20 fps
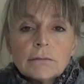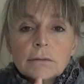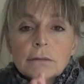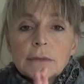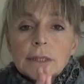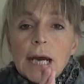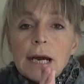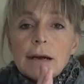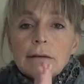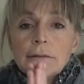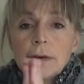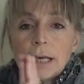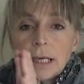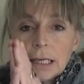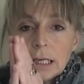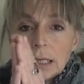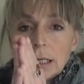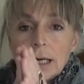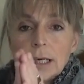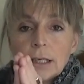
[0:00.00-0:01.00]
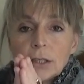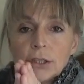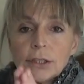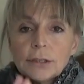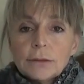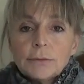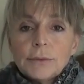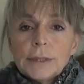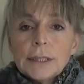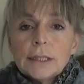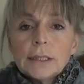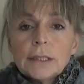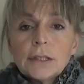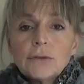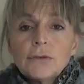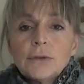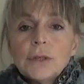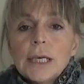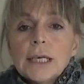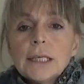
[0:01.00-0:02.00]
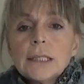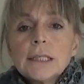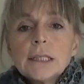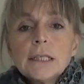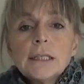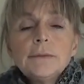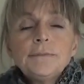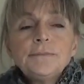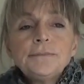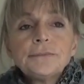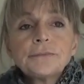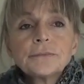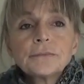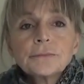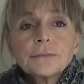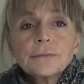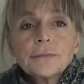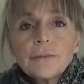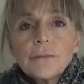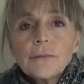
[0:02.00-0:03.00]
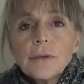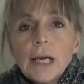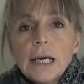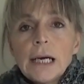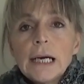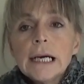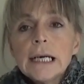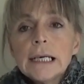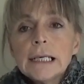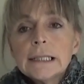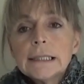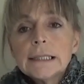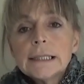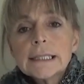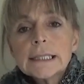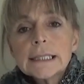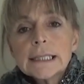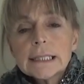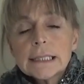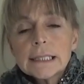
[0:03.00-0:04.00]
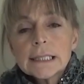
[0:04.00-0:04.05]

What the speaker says: direct connection with the Creator, and it